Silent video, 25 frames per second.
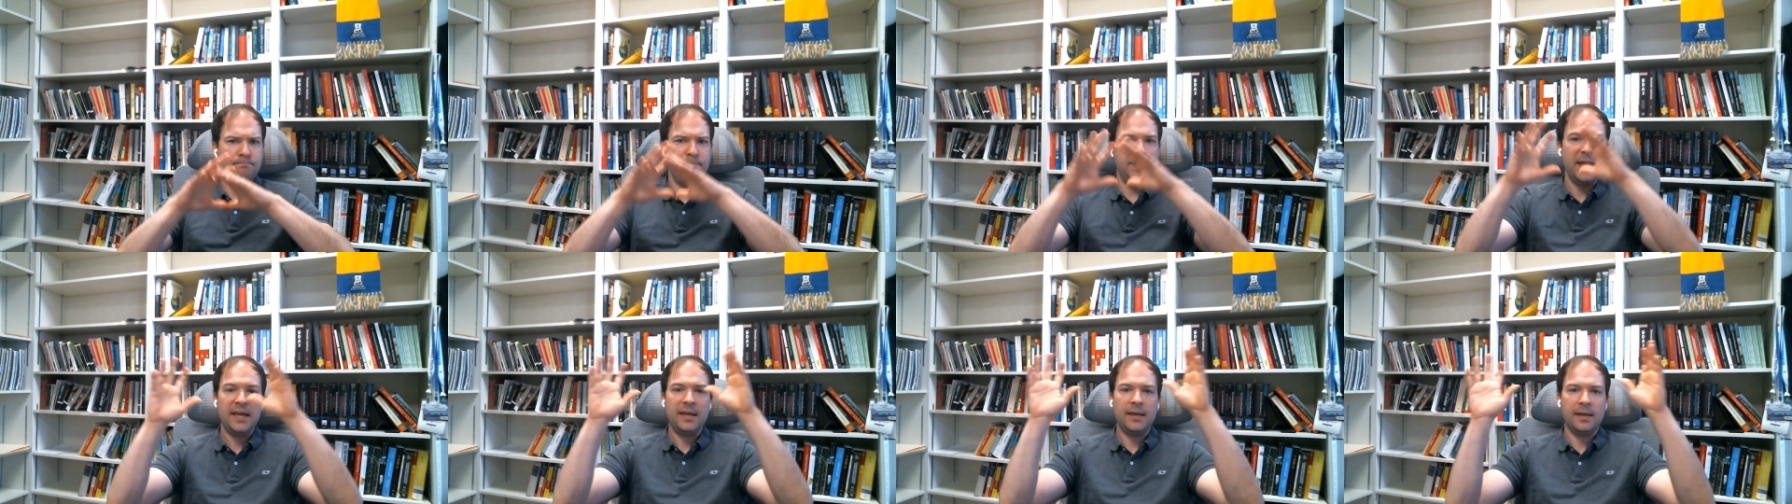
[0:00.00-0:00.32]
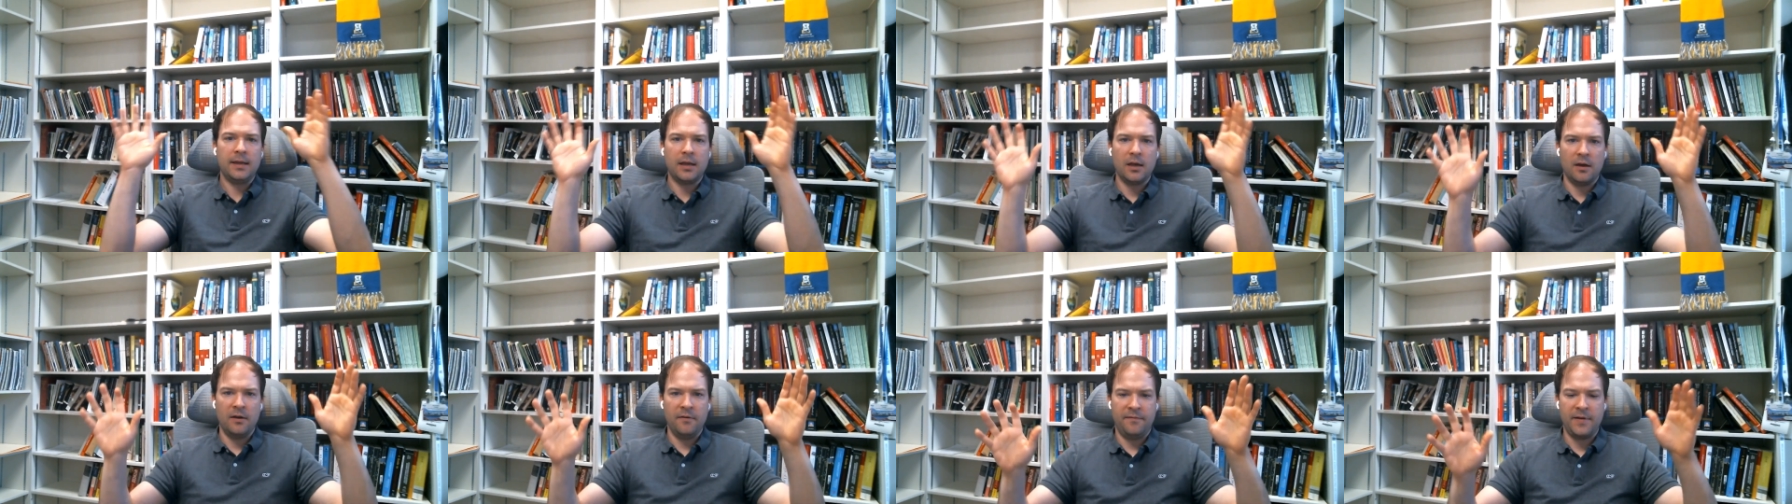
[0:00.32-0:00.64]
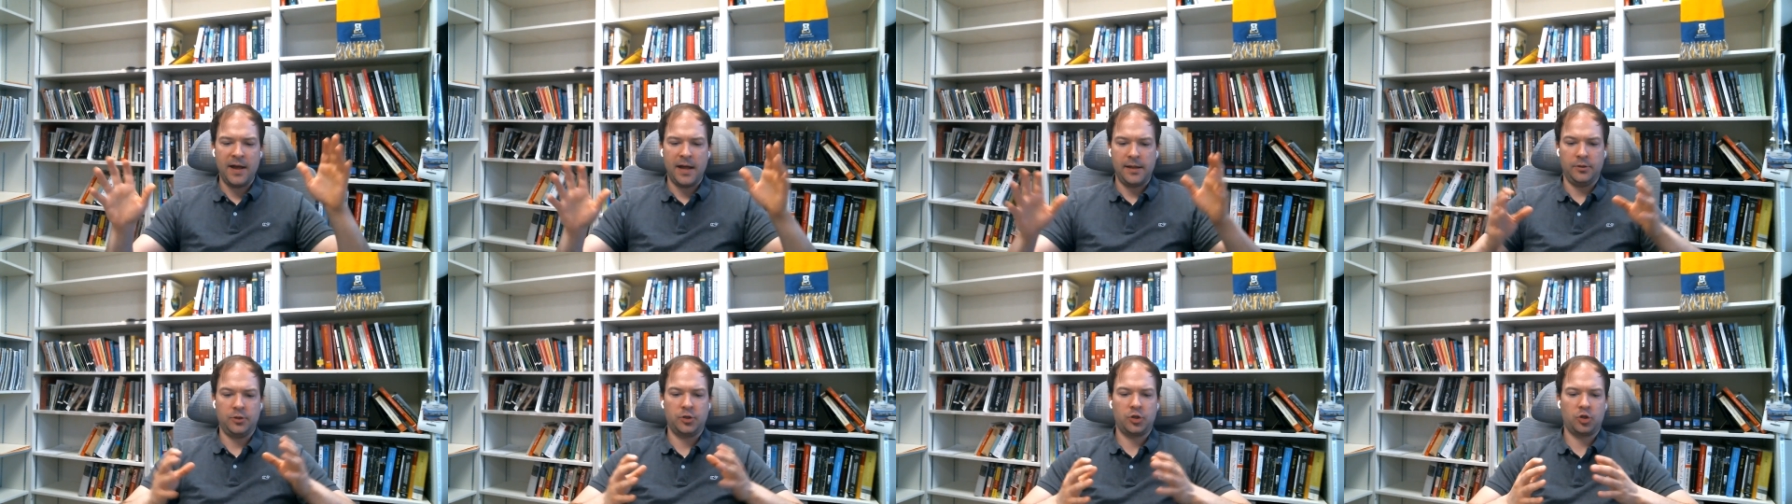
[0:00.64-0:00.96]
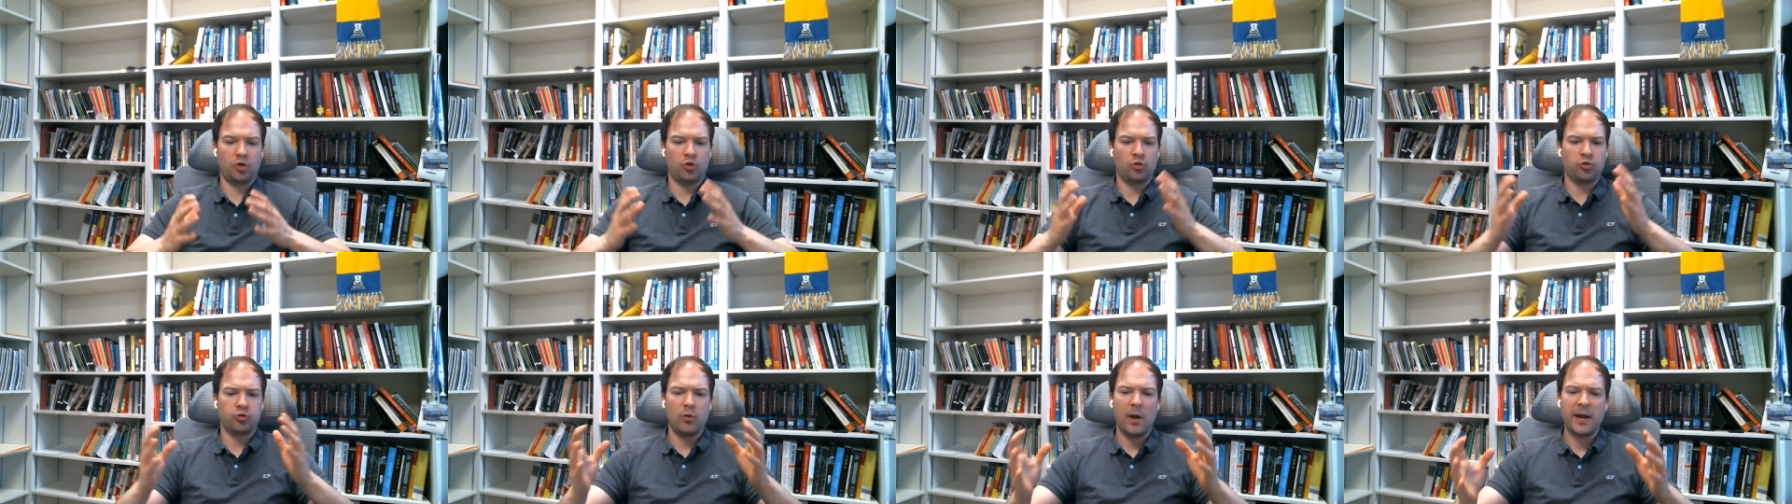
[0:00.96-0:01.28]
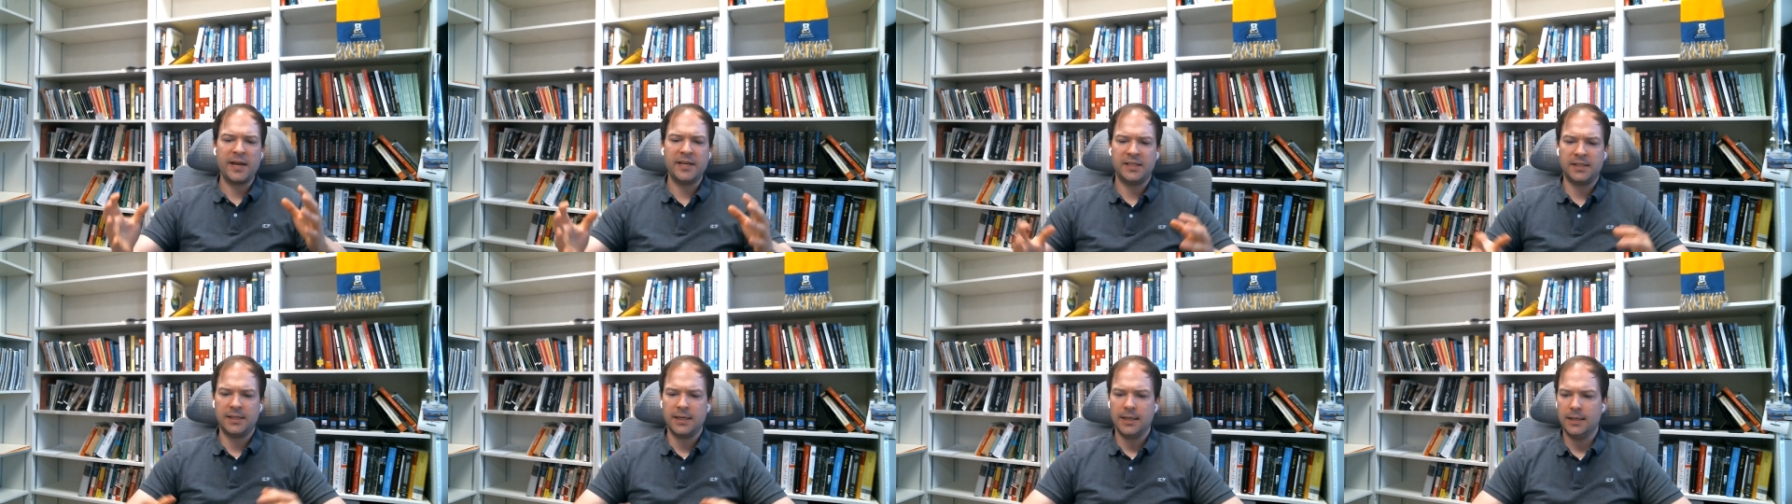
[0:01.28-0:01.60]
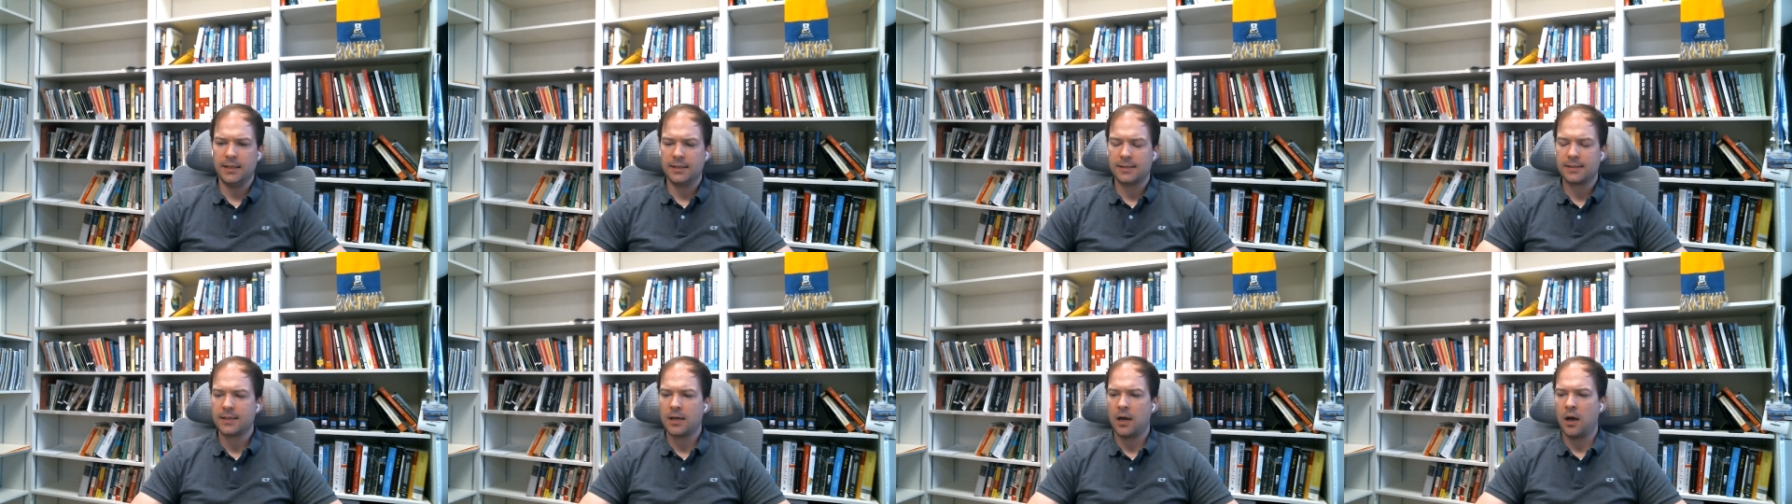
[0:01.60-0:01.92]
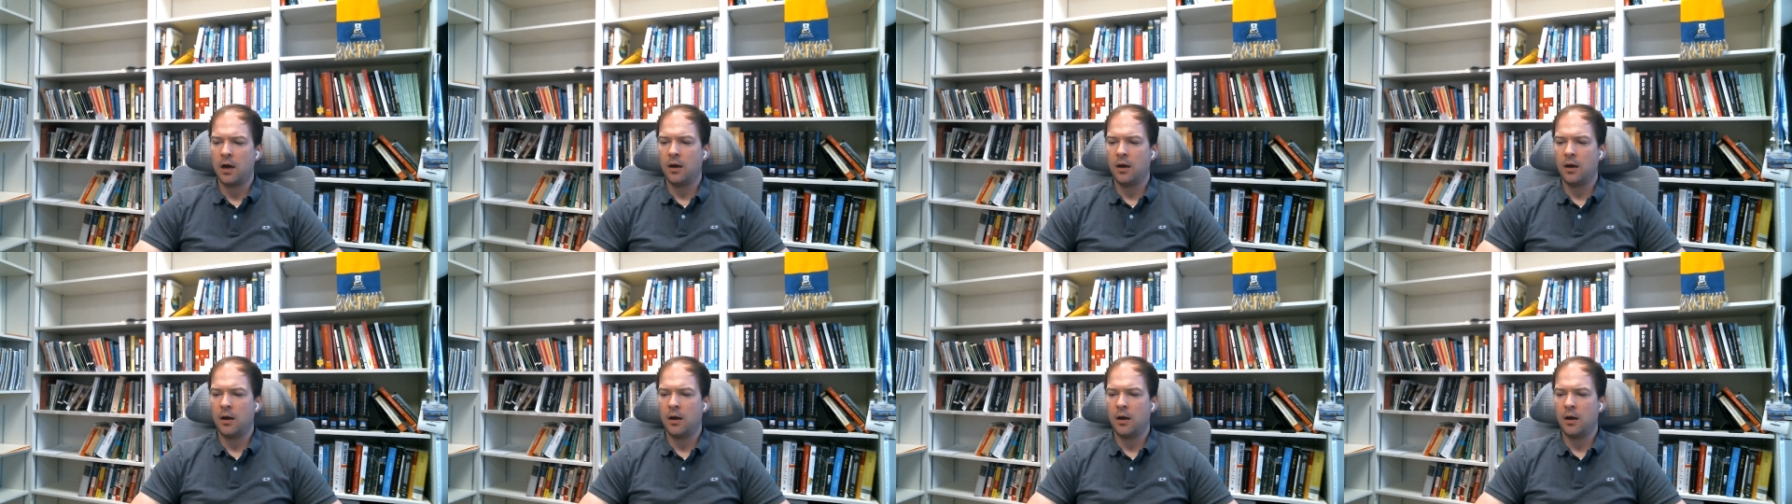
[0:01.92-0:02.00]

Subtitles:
big events, crises,